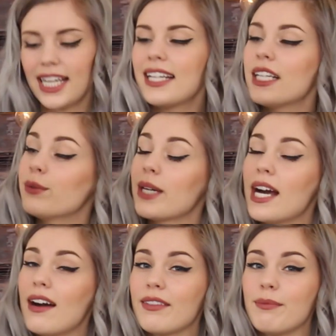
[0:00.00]
and here we
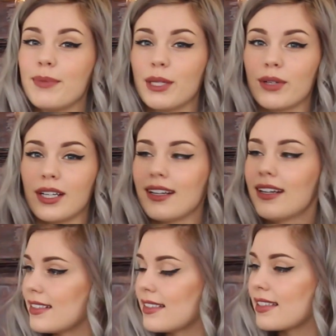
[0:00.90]
have a
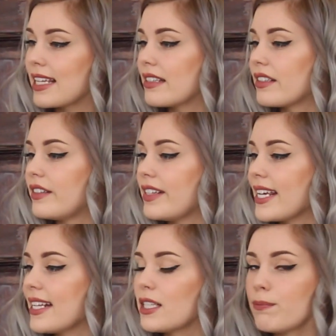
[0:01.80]
mirror. It says
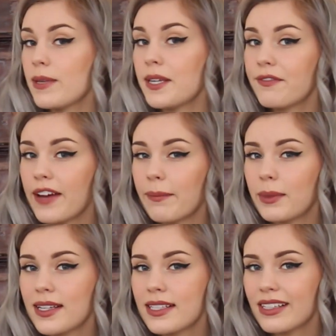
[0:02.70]
NYX Be
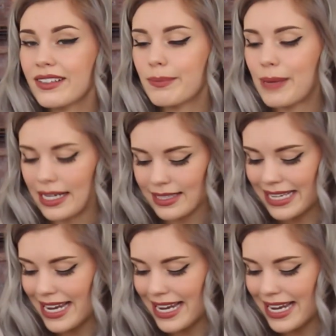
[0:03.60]
Fabulous on the back